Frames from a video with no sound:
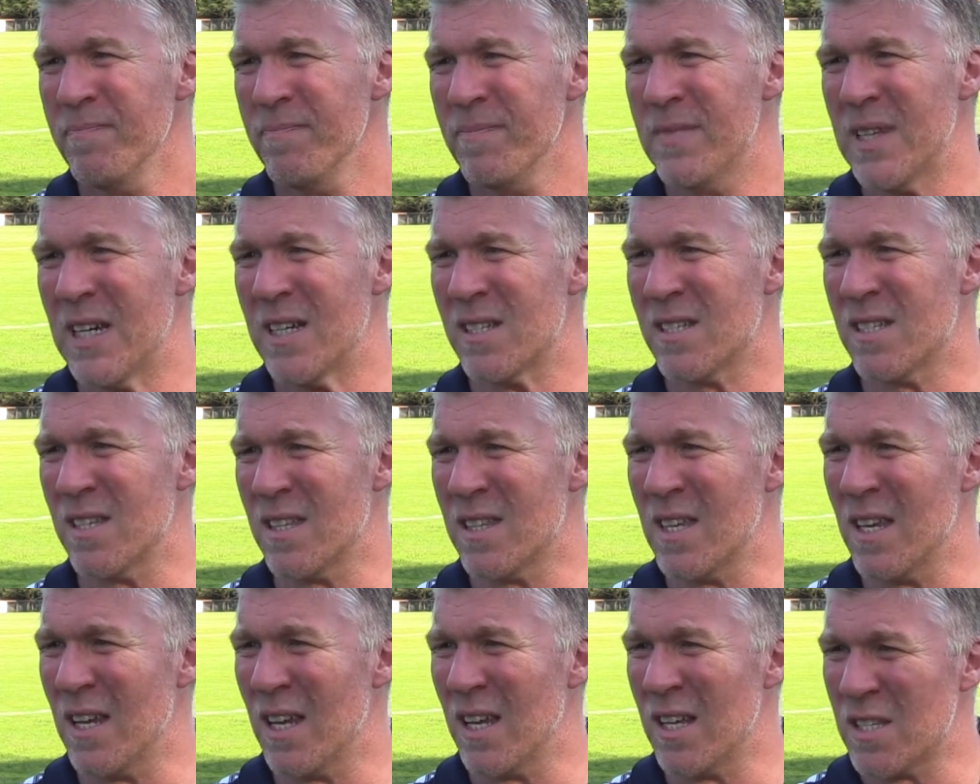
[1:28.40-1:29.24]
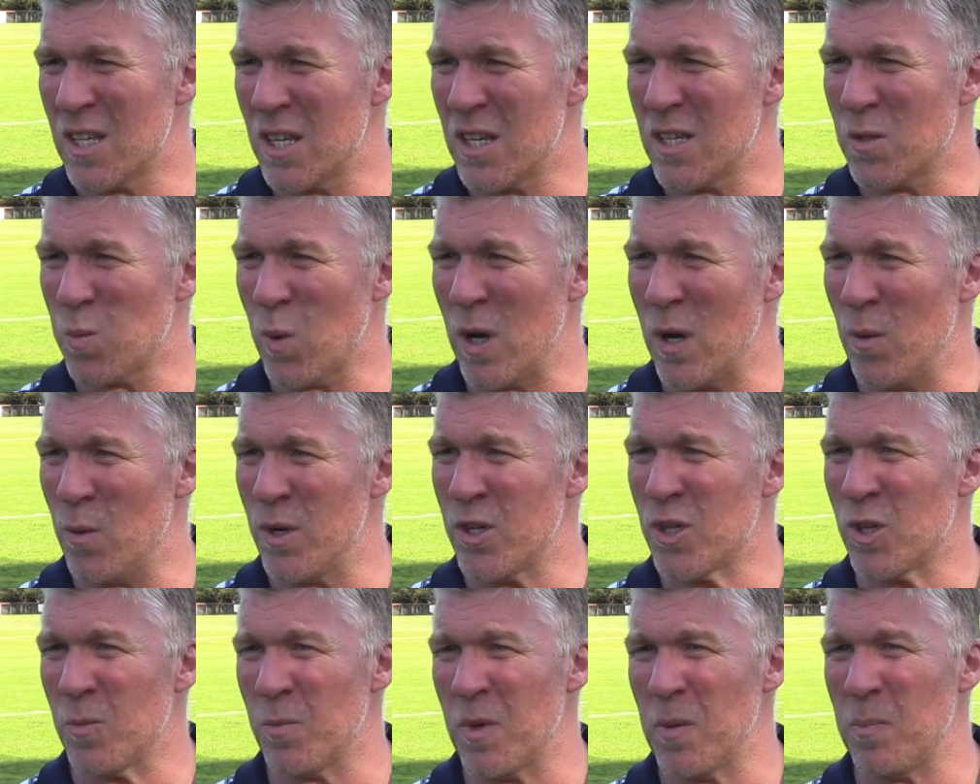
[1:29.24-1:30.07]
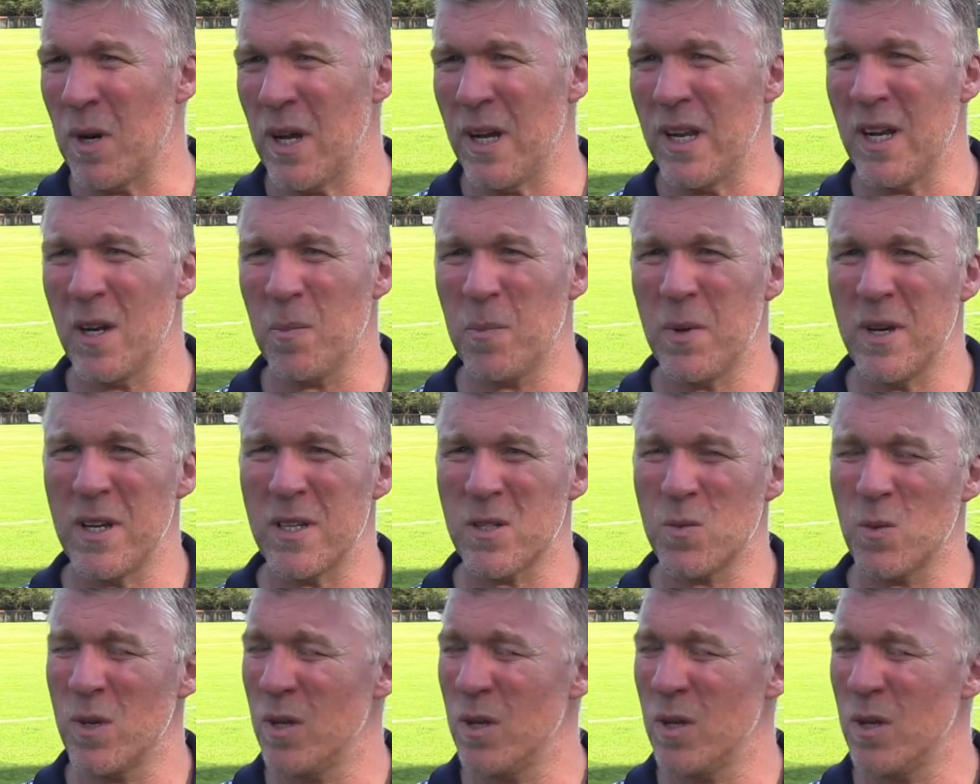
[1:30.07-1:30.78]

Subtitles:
That's the thing, is where we should be playing our best.